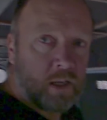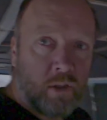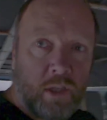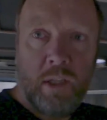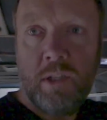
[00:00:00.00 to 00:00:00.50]
On
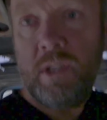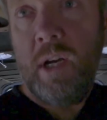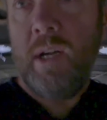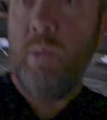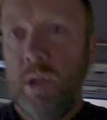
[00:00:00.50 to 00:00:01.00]
the other
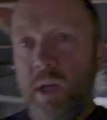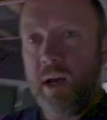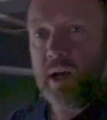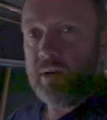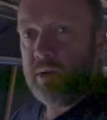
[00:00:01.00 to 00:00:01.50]
side we'll
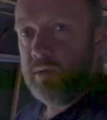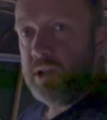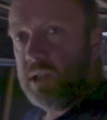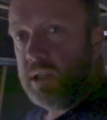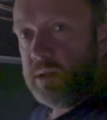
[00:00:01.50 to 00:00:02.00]
have
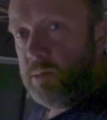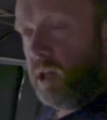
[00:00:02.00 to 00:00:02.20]
obviously some